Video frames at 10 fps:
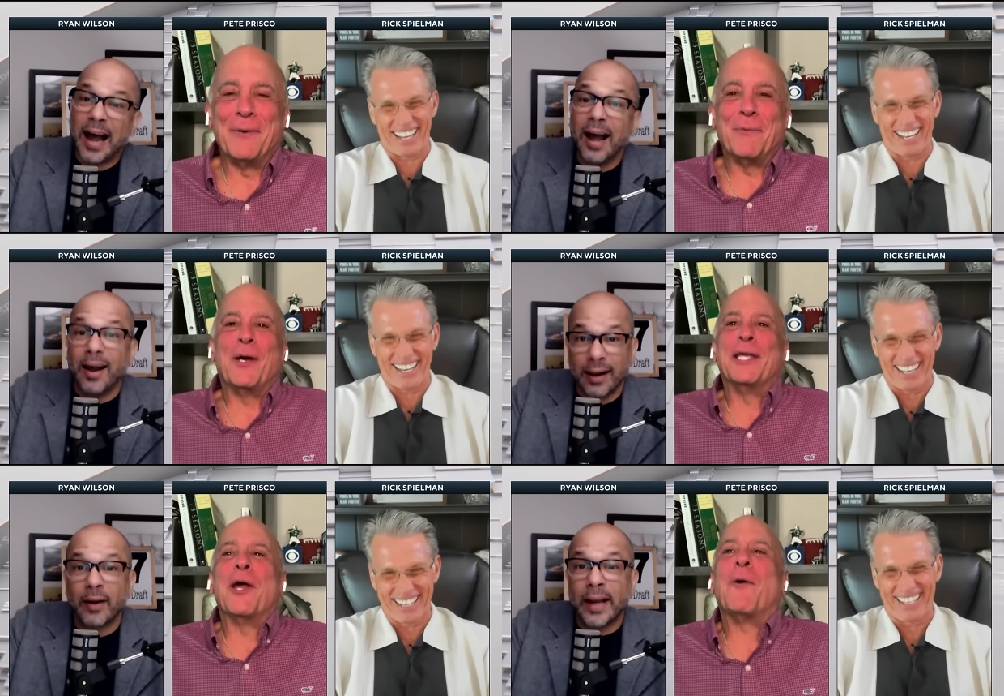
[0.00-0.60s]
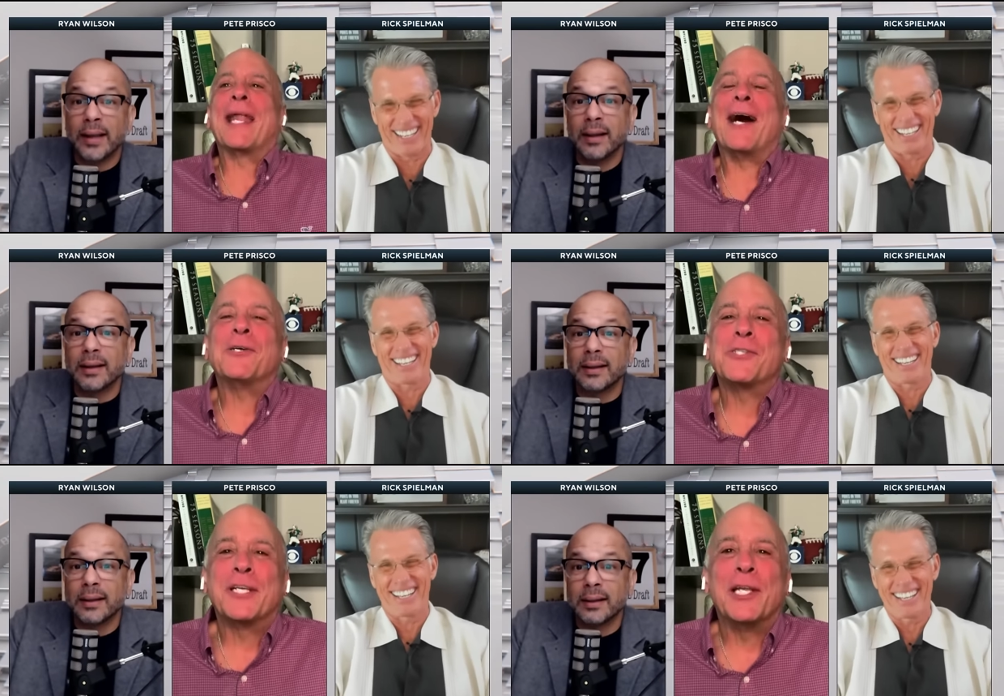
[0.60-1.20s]
Speaker 1: Uh, okay. Look. You know what
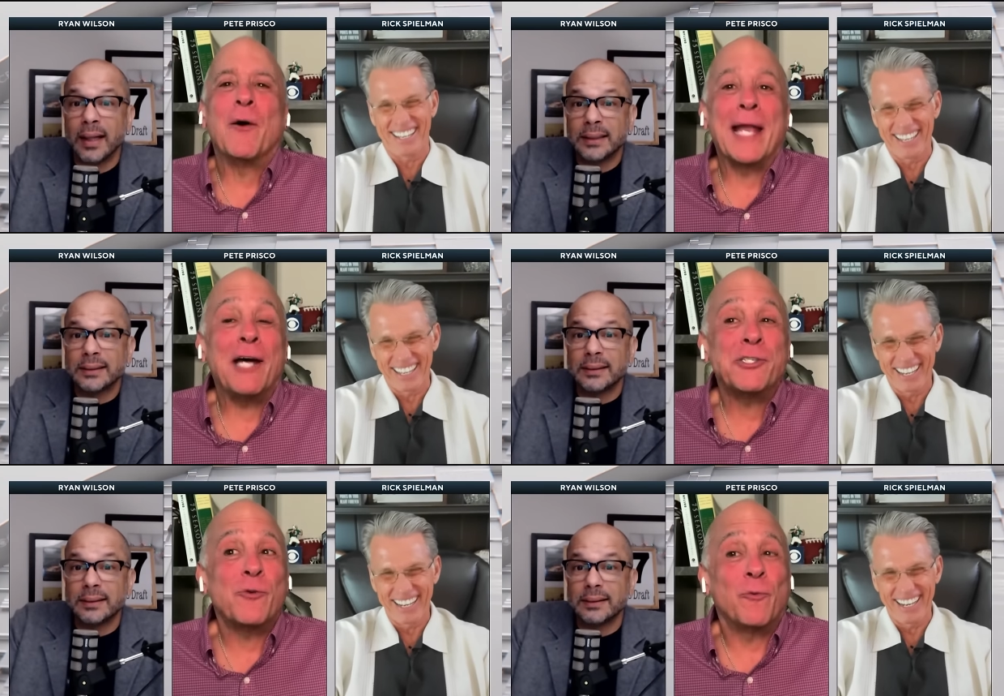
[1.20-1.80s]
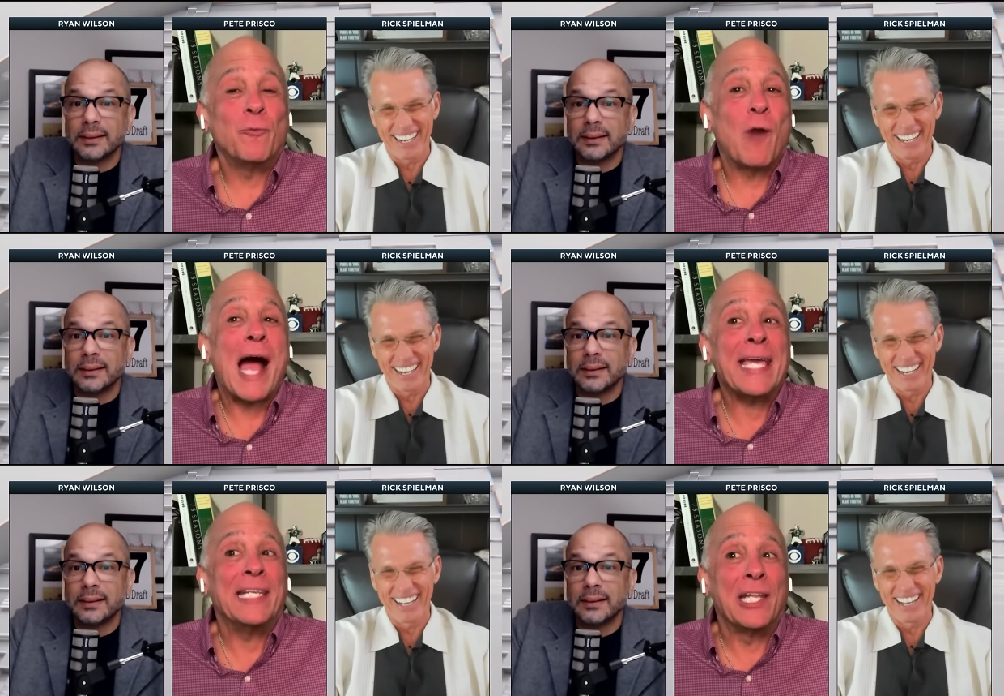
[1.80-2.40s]
else? You know what else?
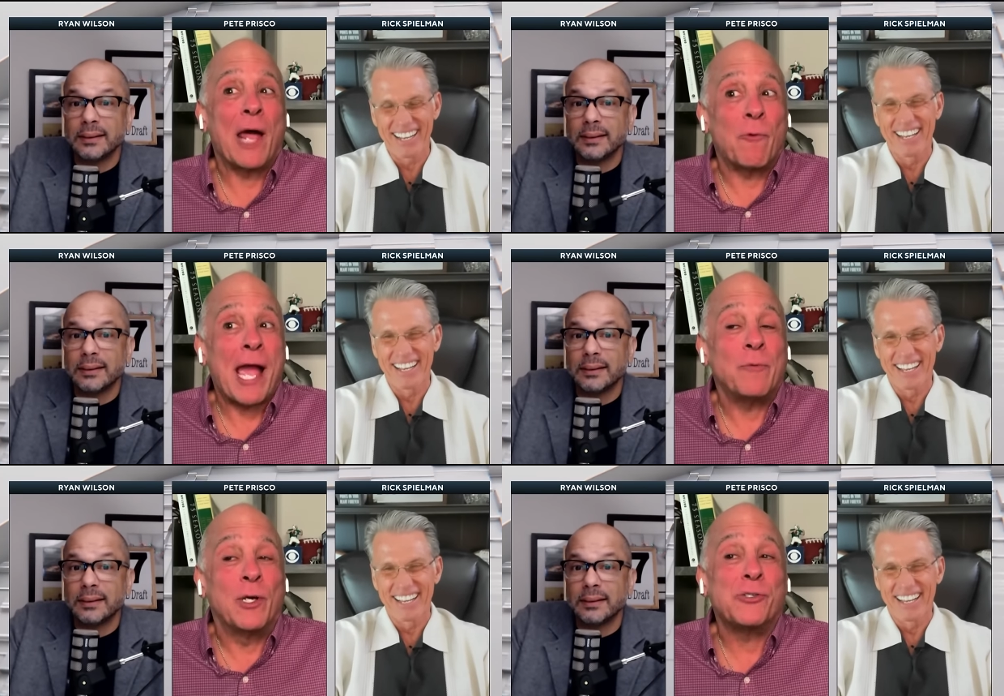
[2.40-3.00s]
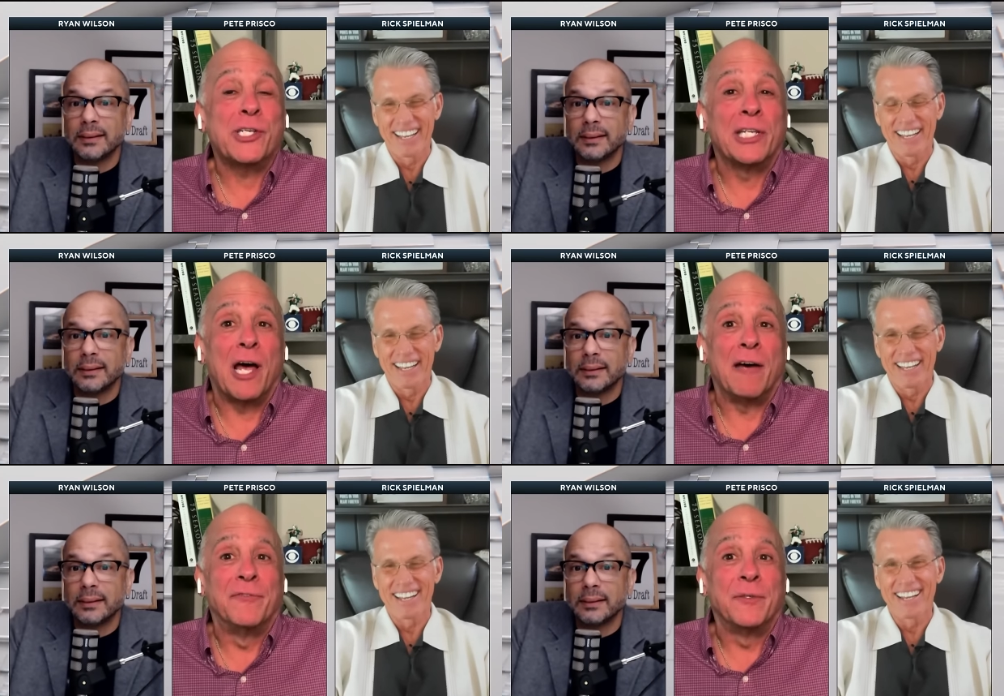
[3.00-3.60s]
Ryan Ryan Wilson
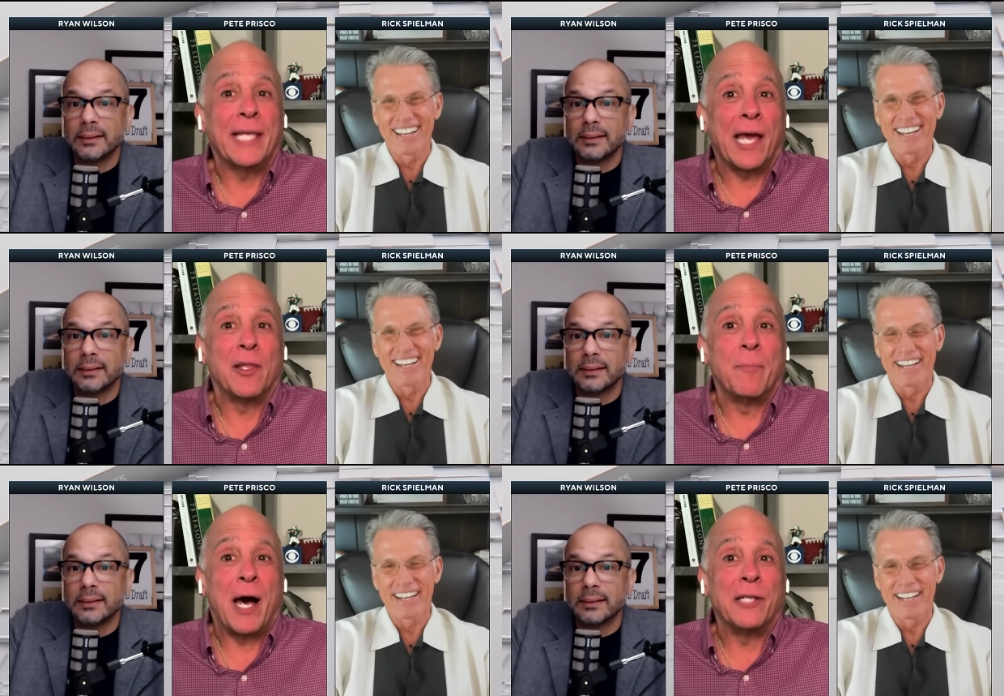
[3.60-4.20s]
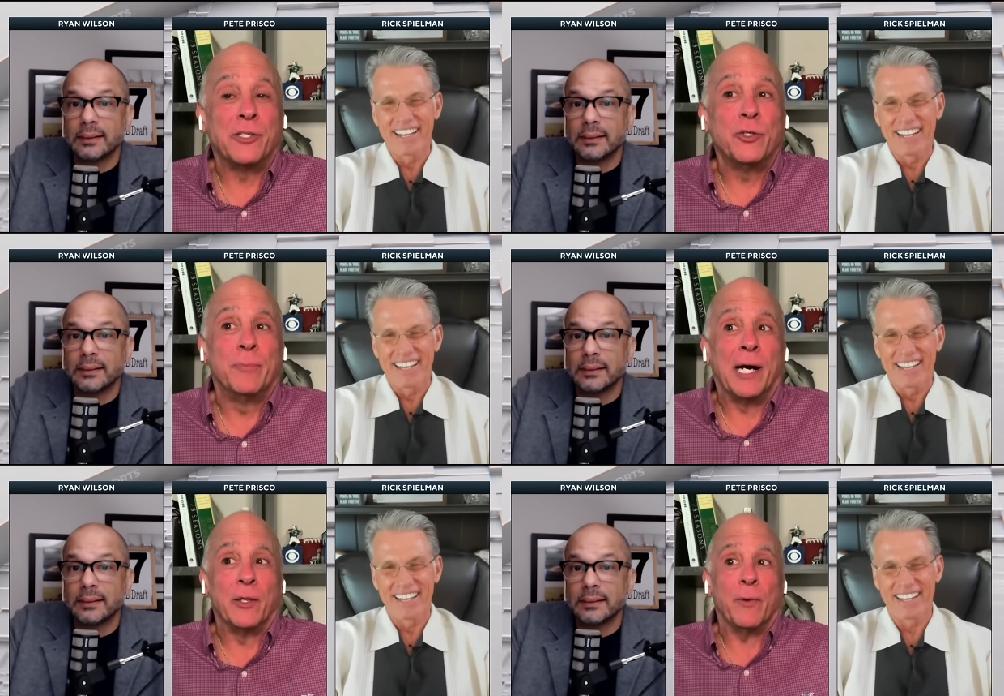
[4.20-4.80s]
loved Kellen Mond
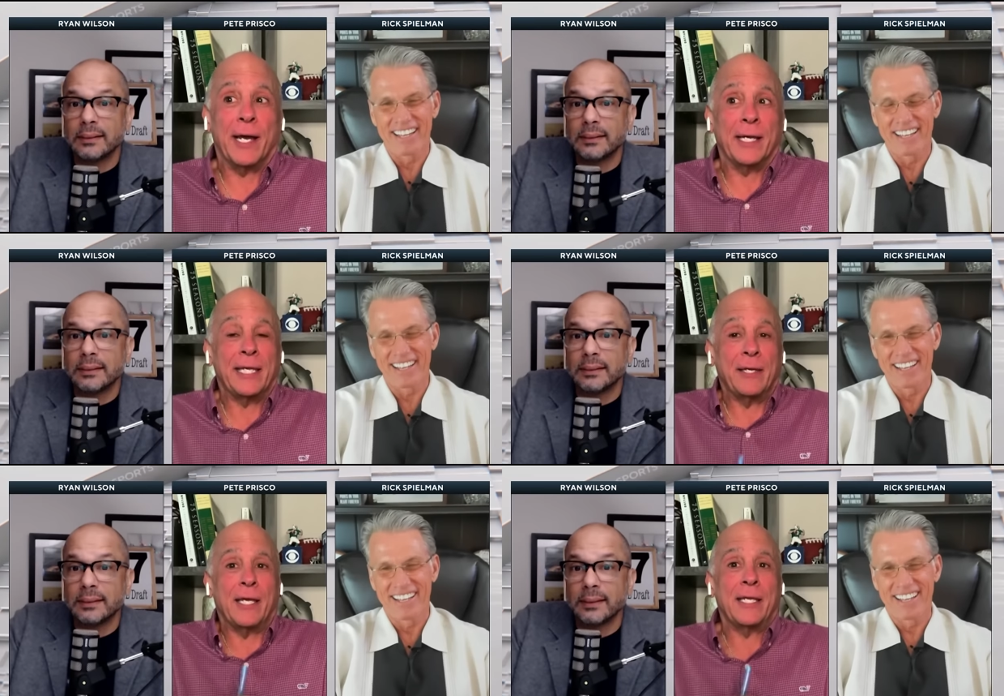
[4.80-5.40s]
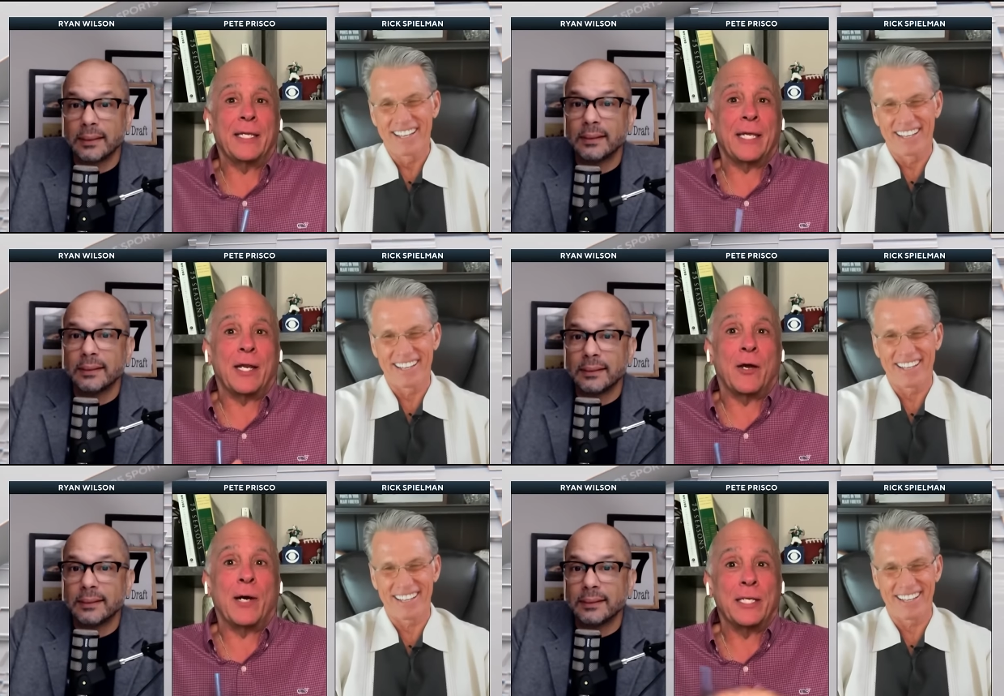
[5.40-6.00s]
too. By the way, you,
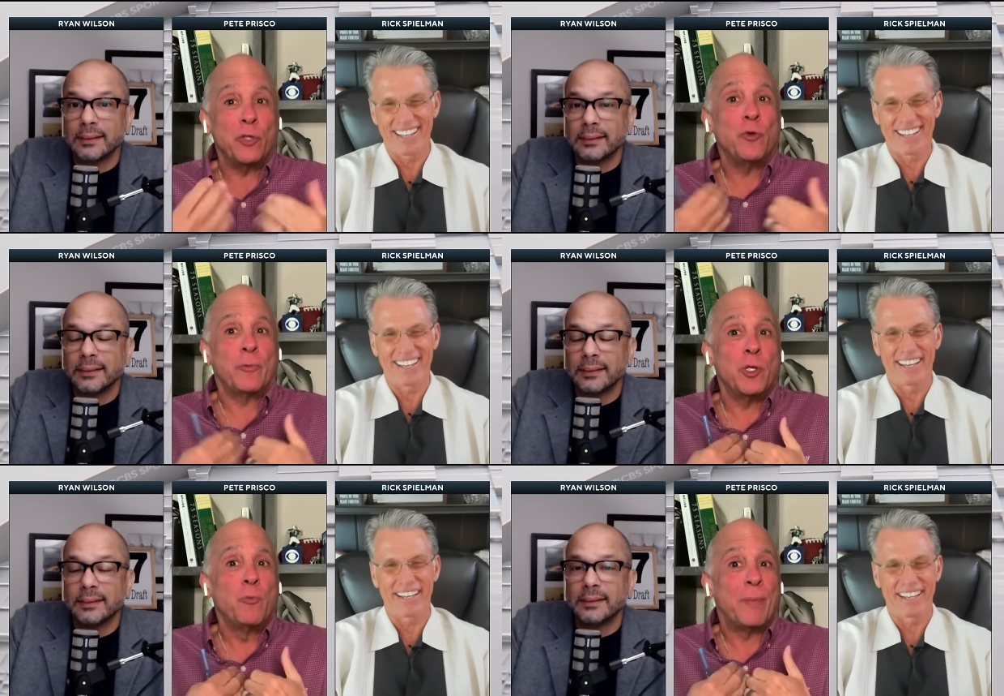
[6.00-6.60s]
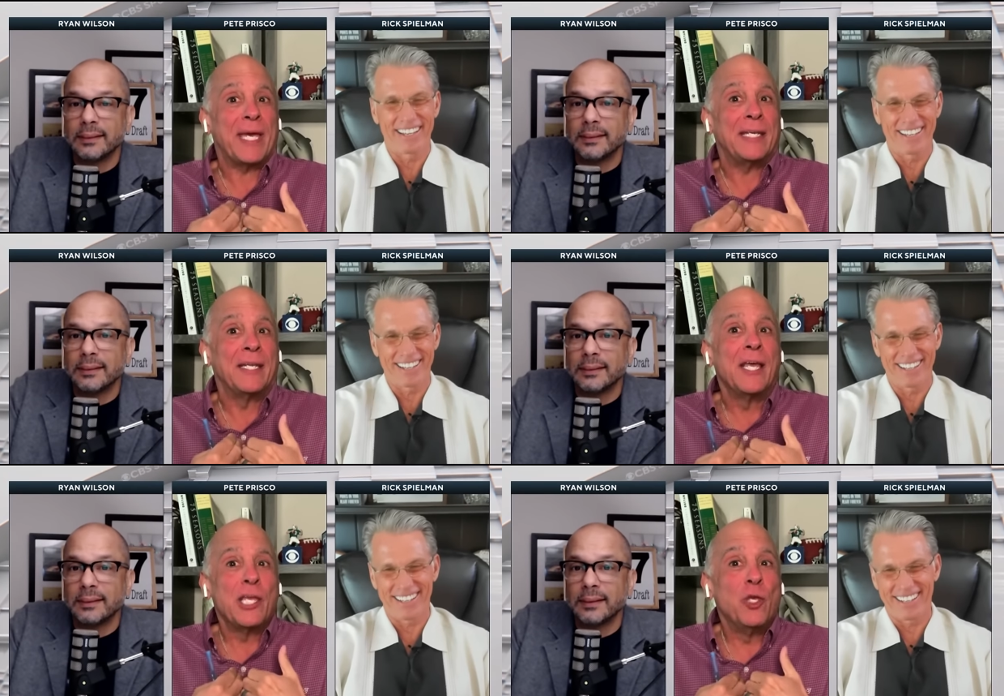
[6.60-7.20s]
you know what? You you
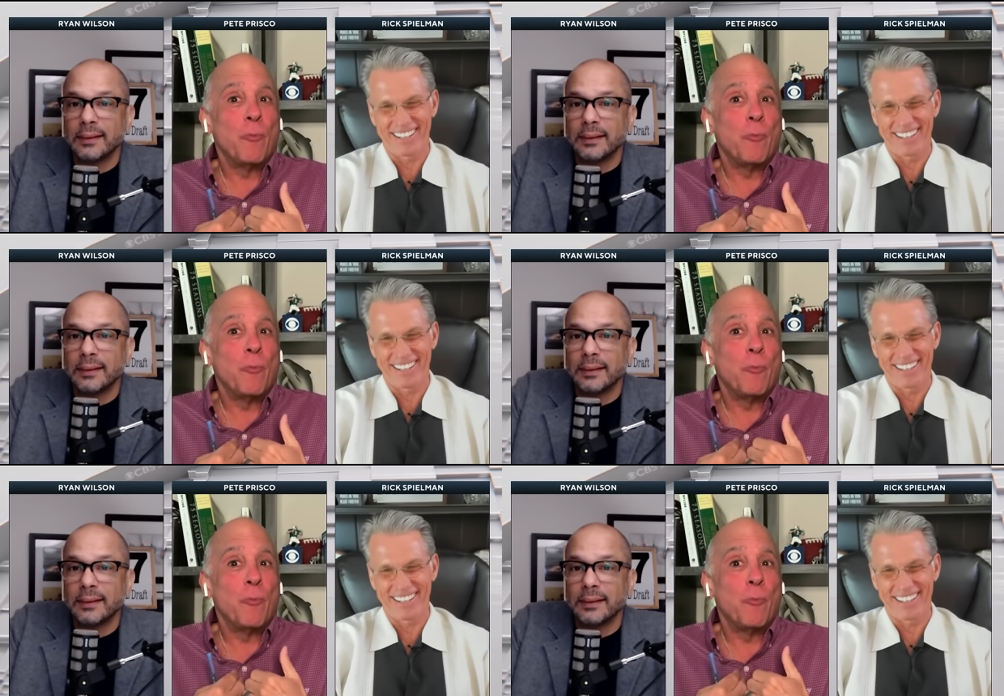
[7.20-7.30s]
pin